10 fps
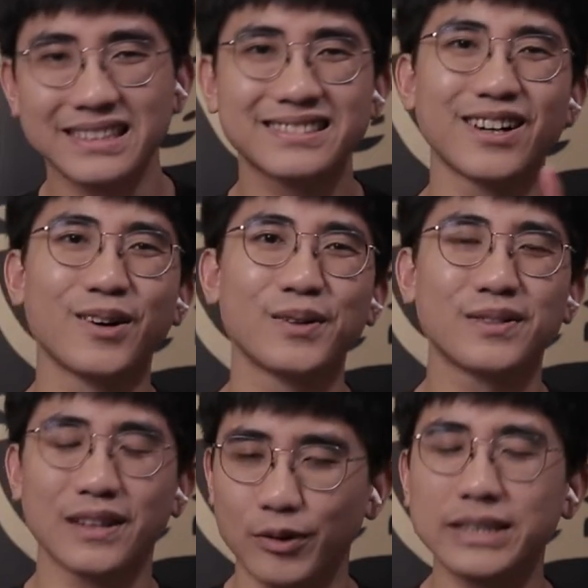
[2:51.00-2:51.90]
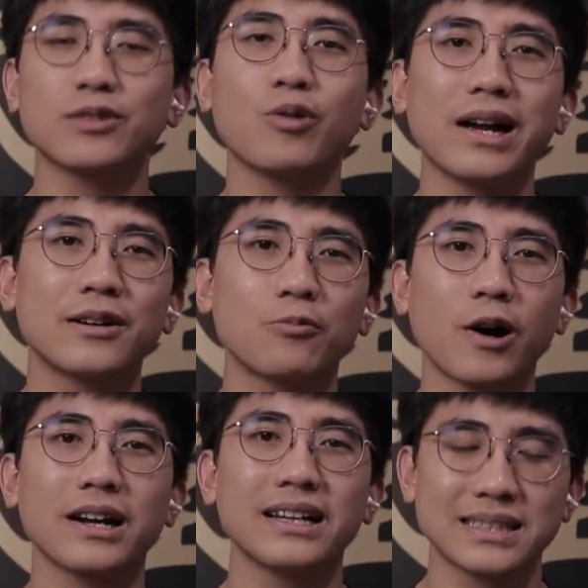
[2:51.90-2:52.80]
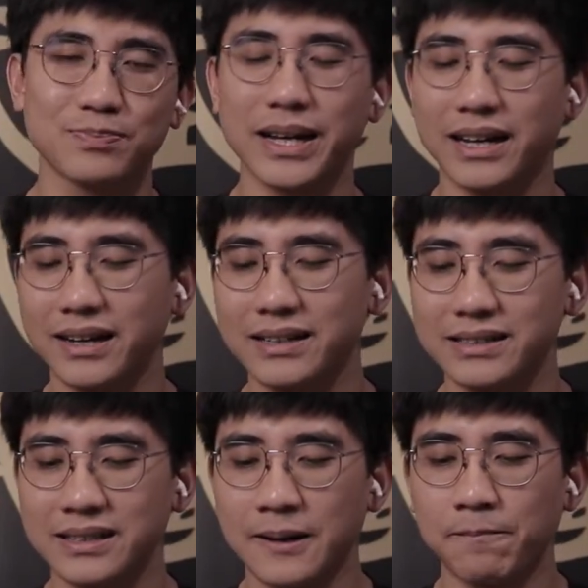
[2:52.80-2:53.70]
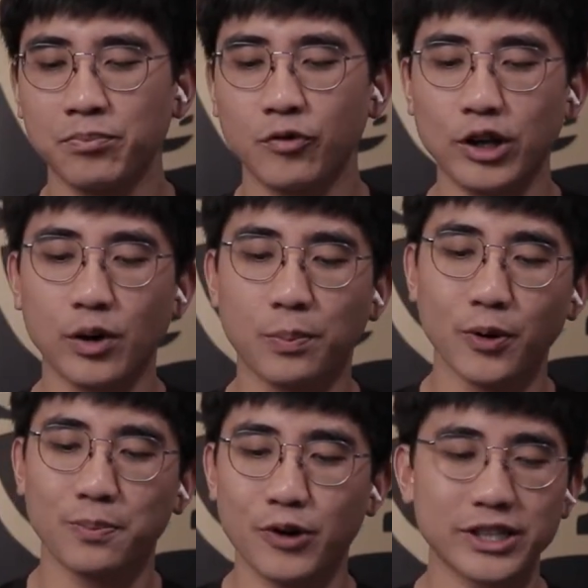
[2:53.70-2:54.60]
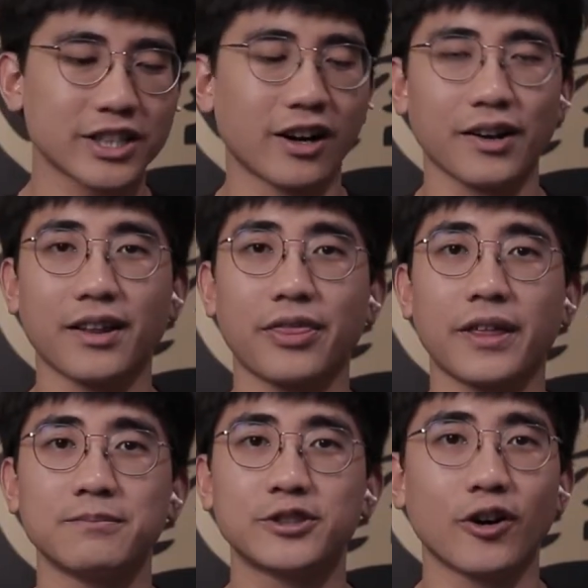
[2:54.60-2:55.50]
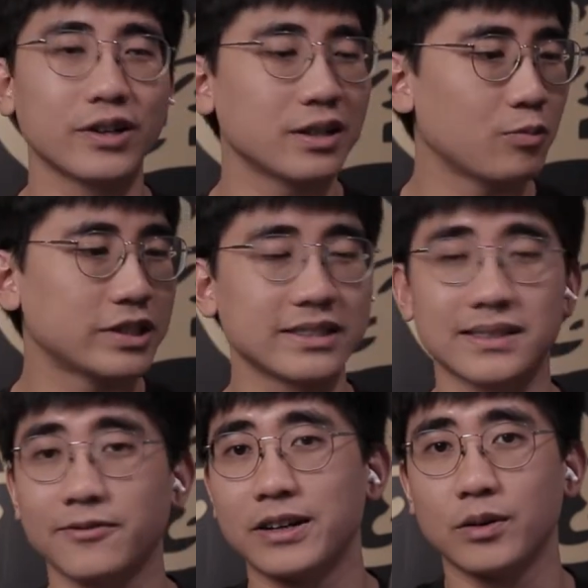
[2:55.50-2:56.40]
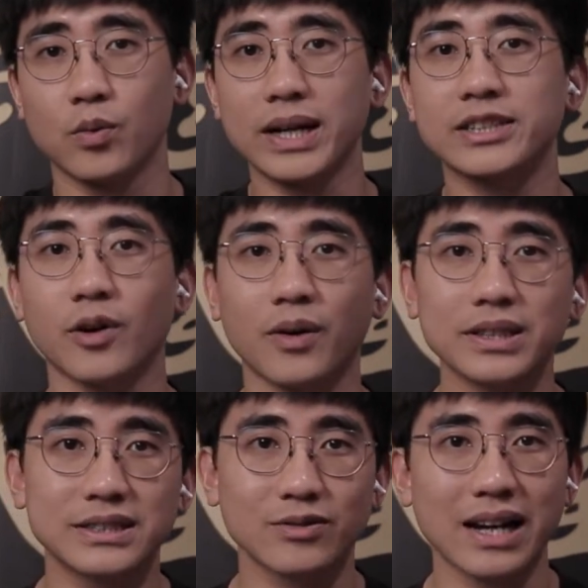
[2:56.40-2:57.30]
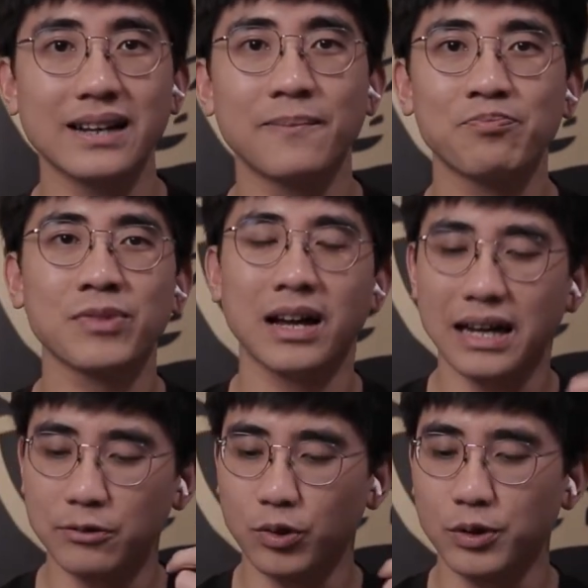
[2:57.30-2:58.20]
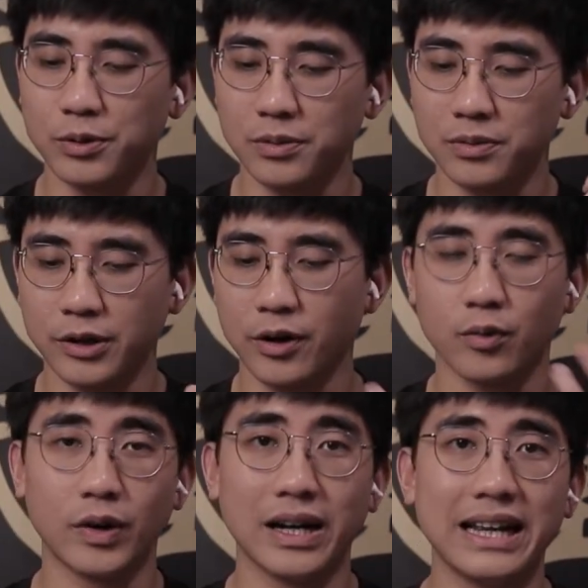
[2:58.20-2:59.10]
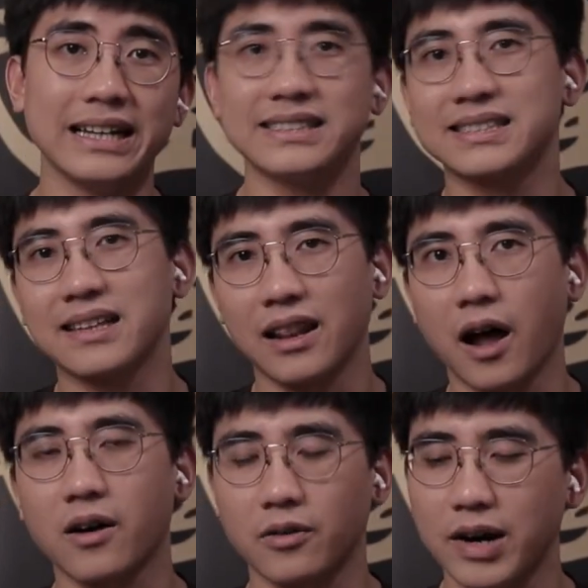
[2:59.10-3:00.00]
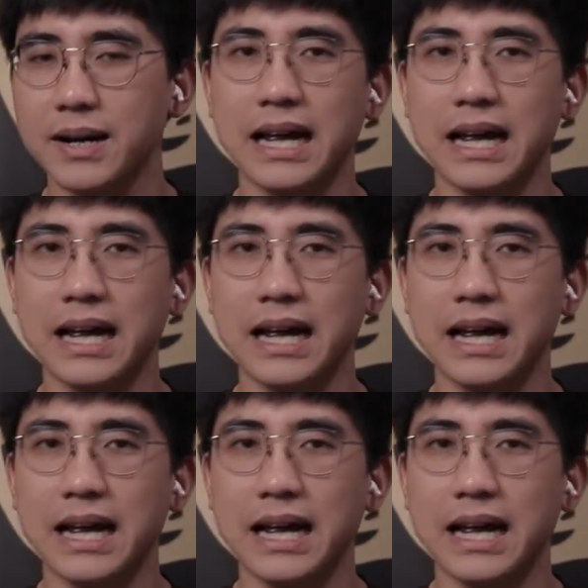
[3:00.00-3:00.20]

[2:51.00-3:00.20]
So the reason why it works is because when you put pressure on the thumb joint, which is a very weak joint, right? It will, release the lock, right?